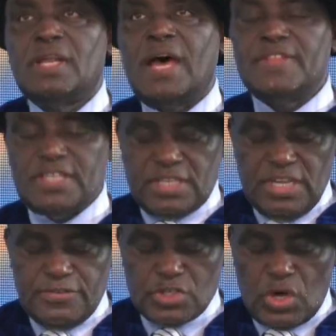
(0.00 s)
Now, this
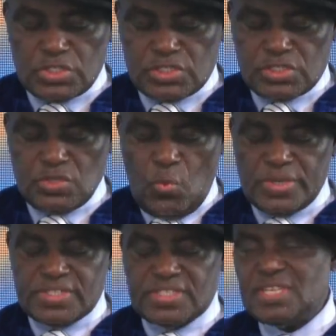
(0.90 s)
leaves us
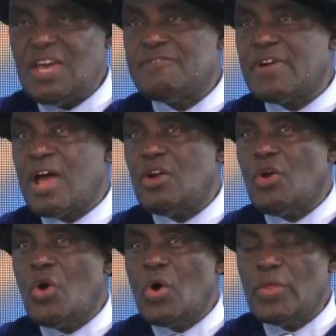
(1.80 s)
with
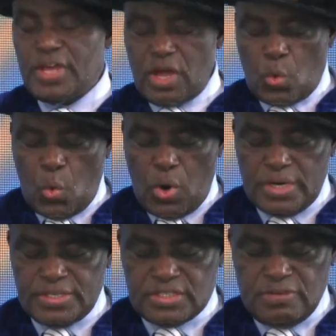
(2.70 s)
several other
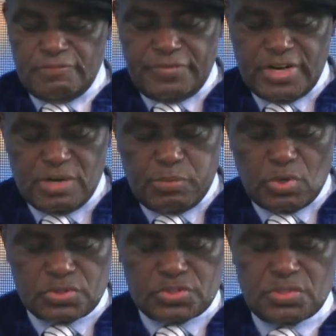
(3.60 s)
quality variables